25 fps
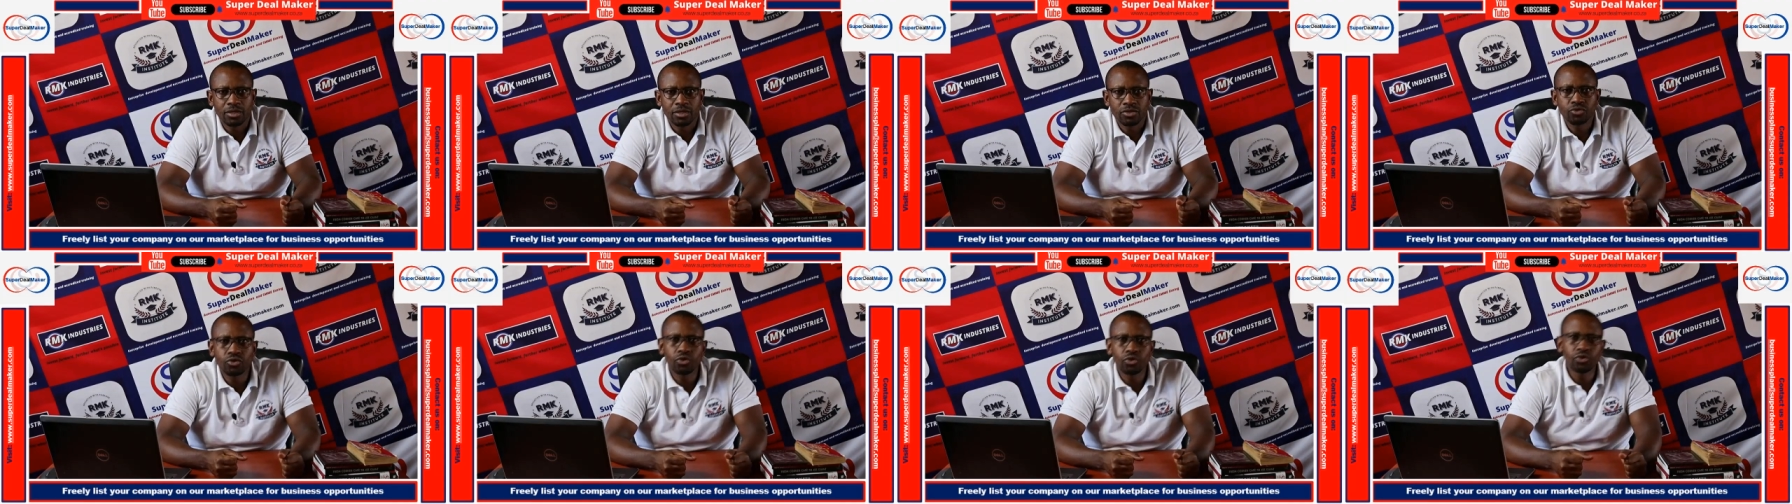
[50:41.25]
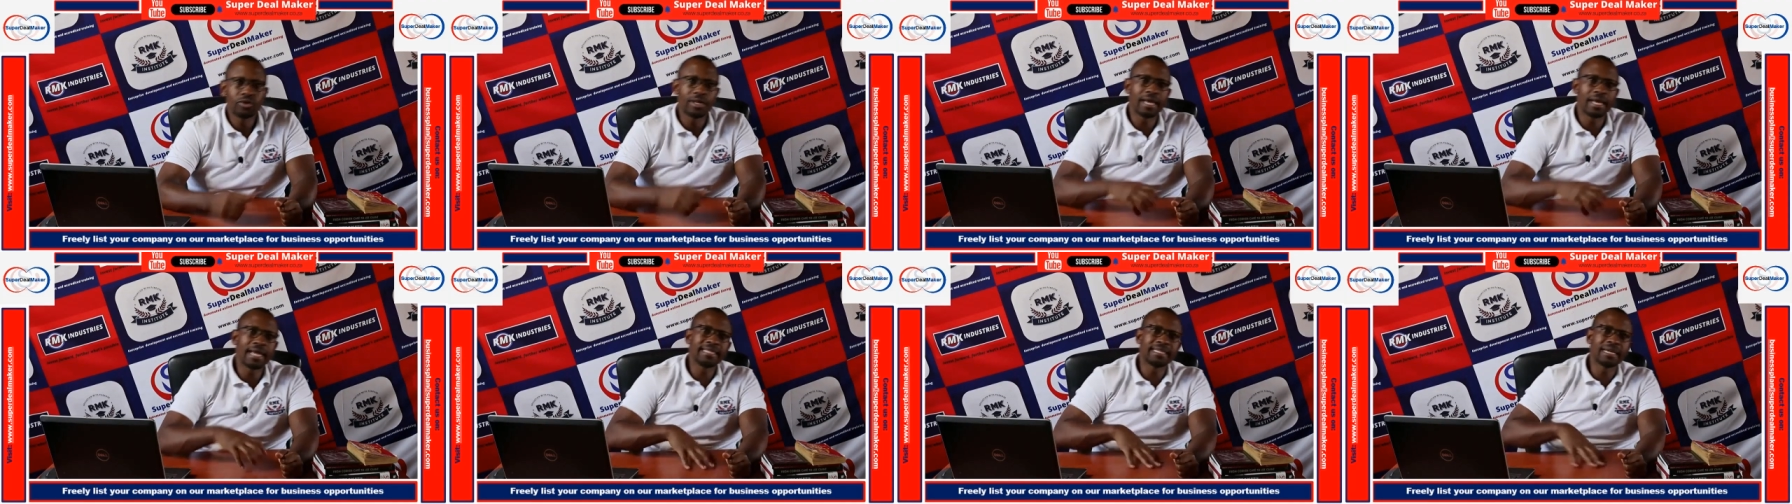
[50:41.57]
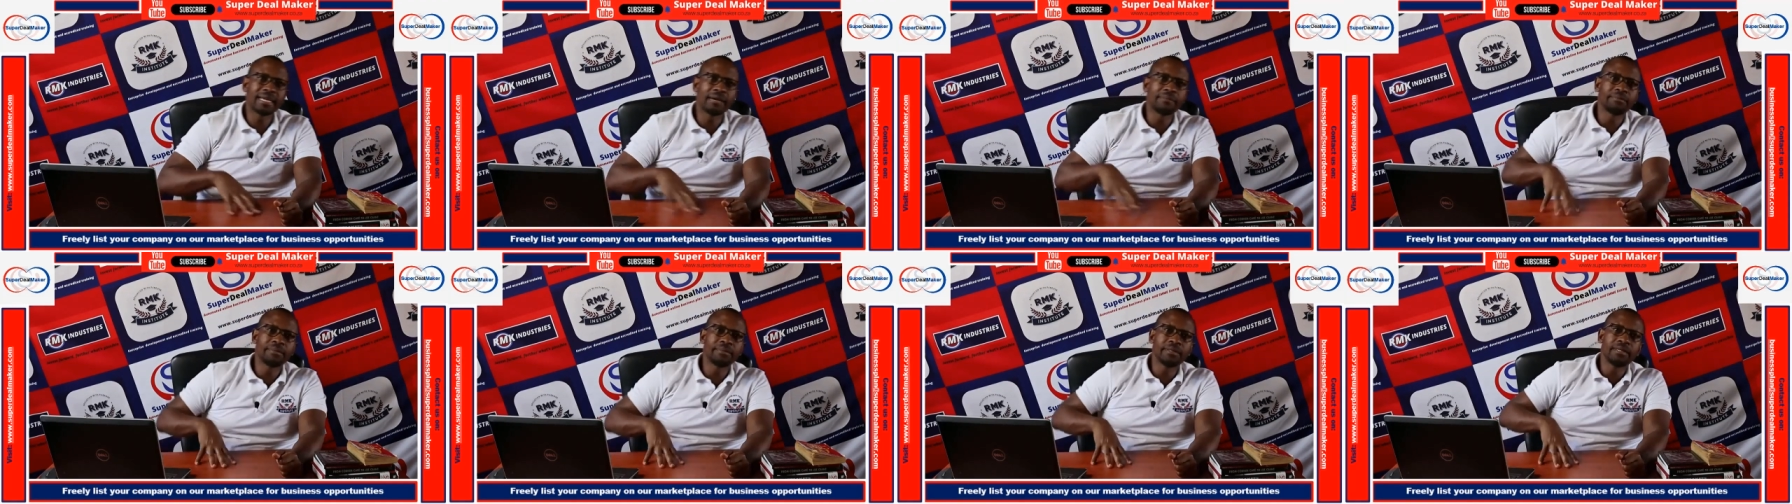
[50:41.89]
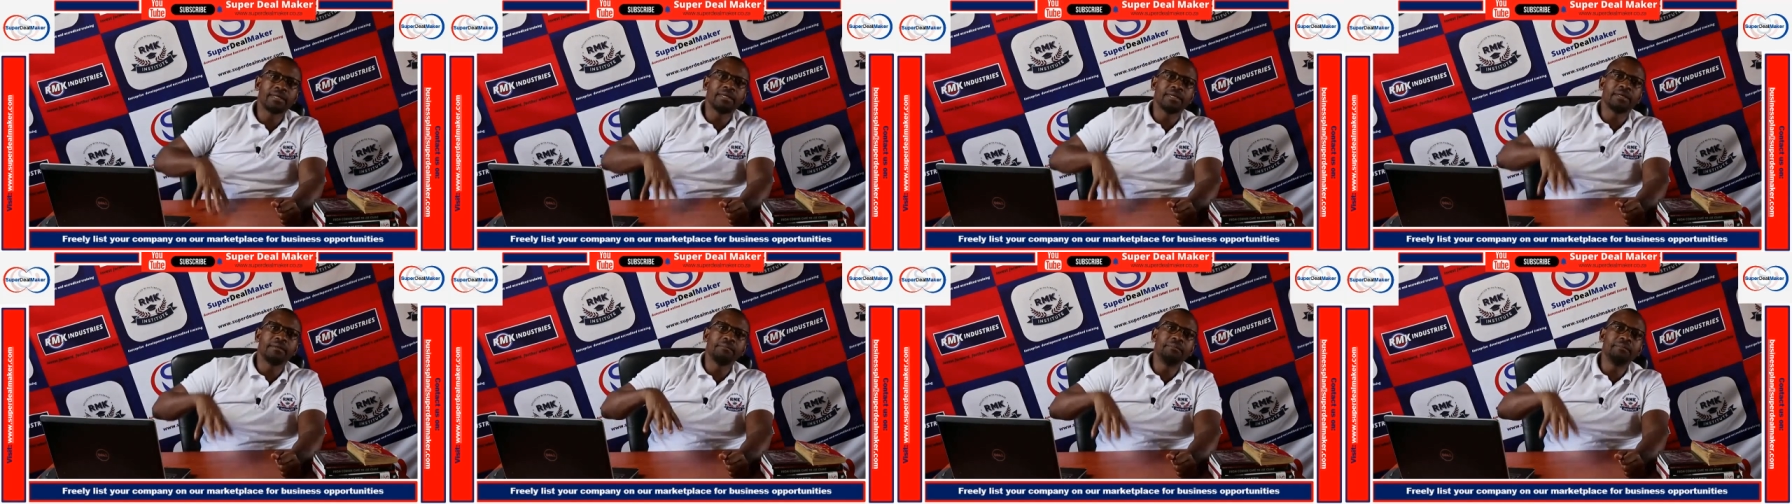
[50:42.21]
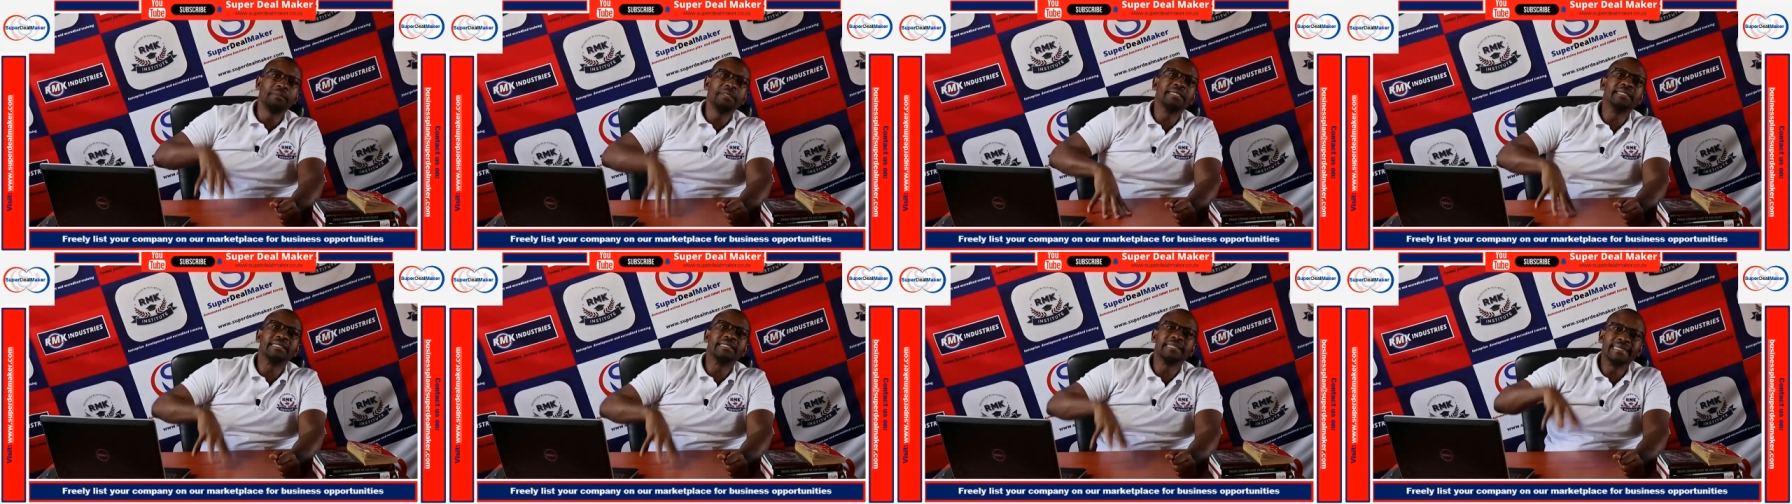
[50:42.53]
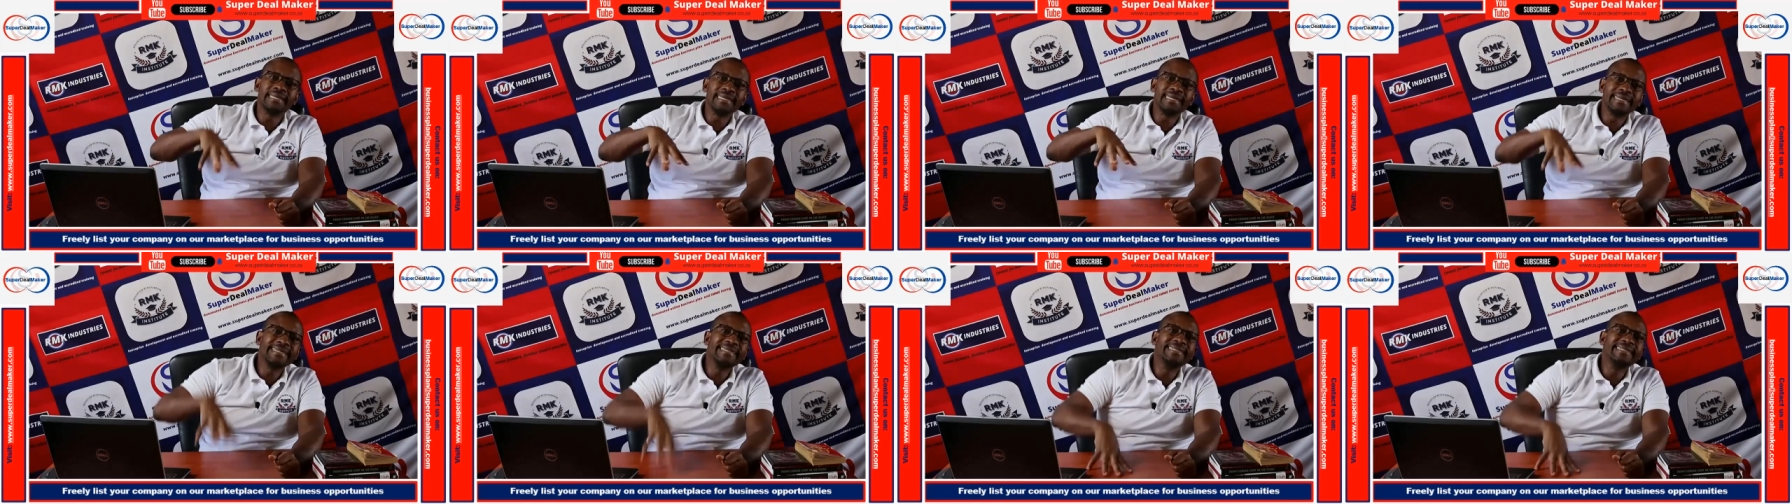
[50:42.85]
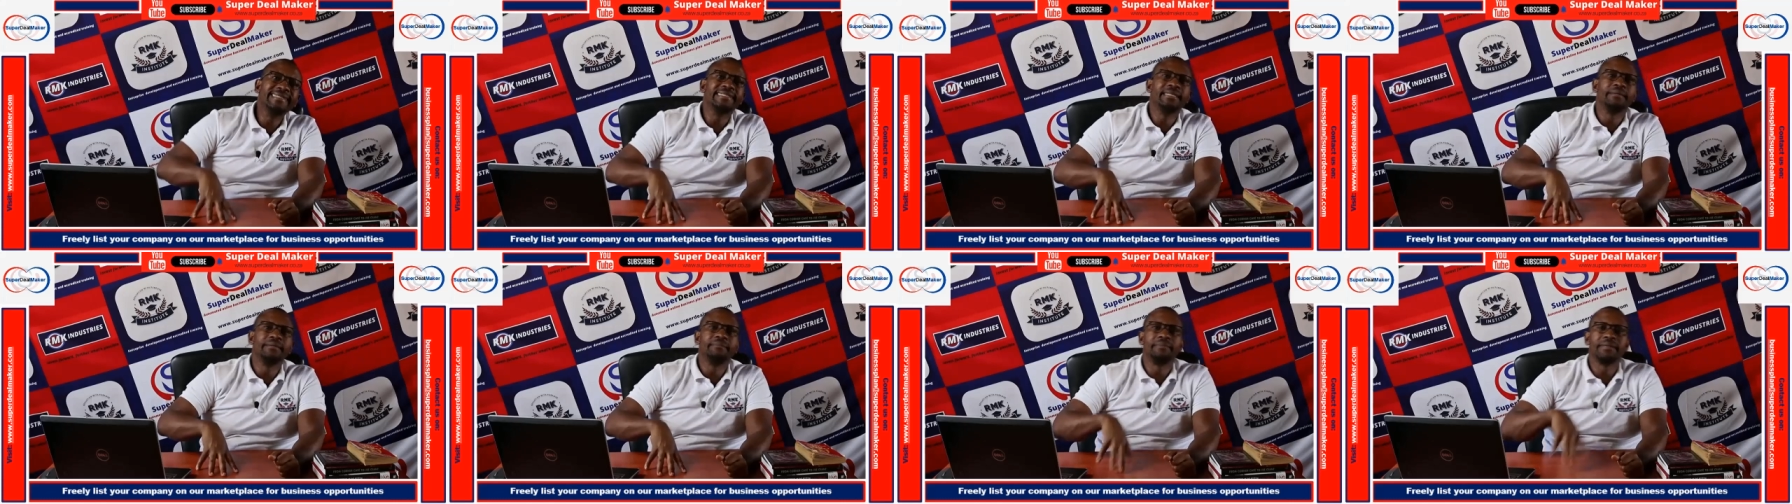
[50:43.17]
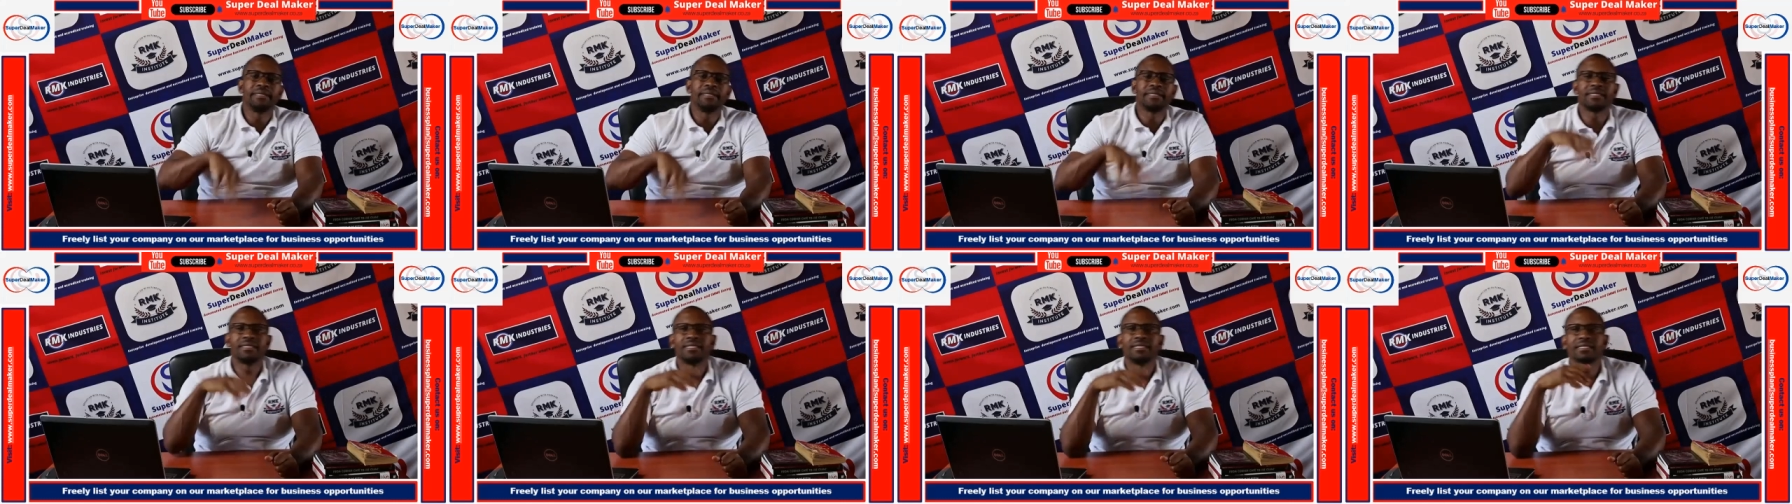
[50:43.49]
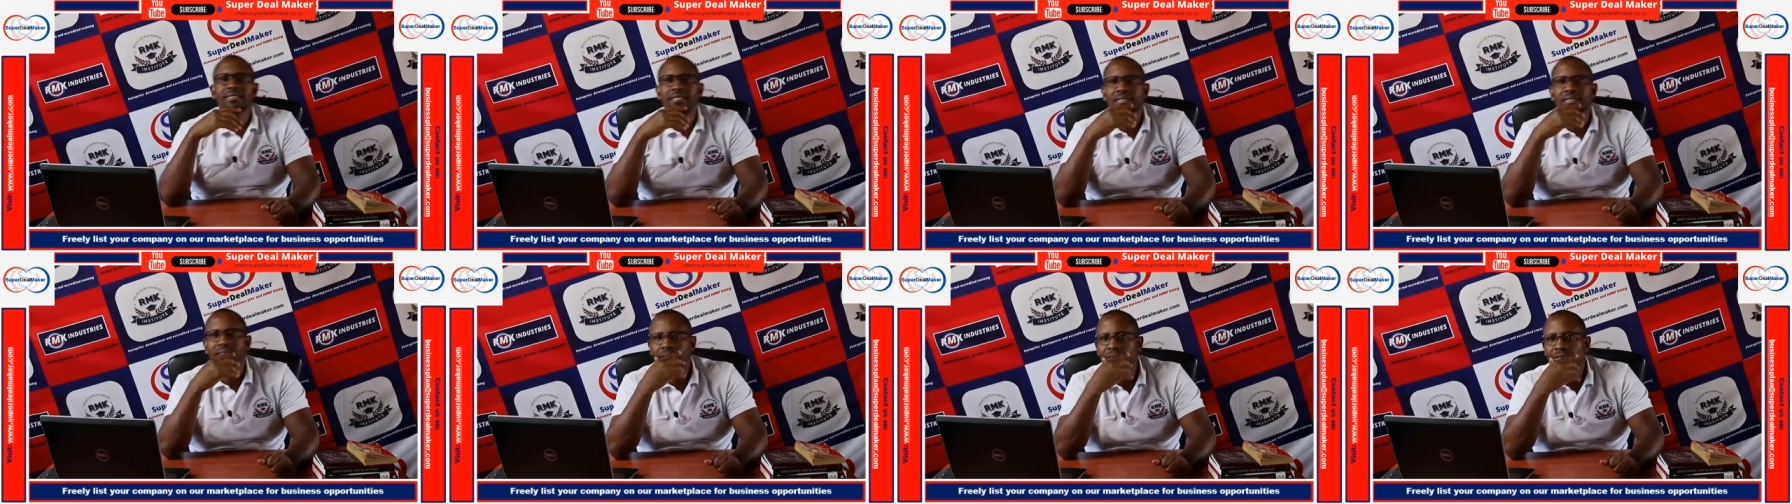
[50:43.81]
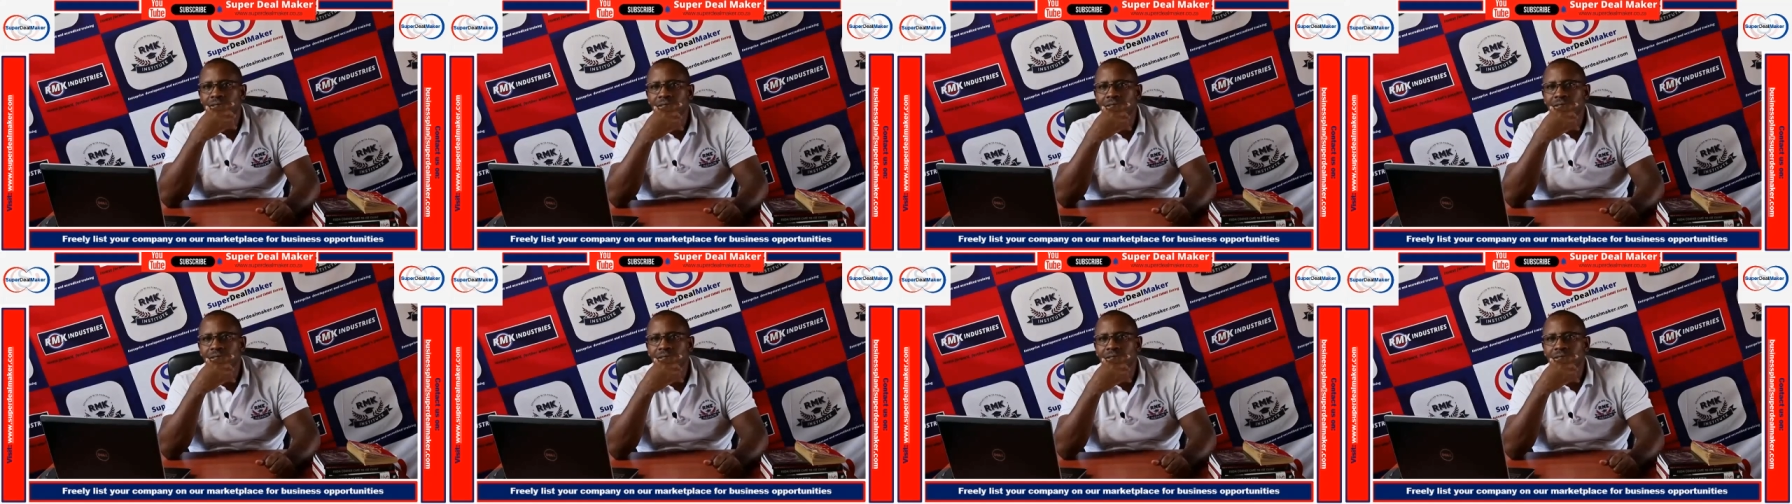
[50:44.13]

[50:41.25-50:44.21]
So you'll end up being in the business,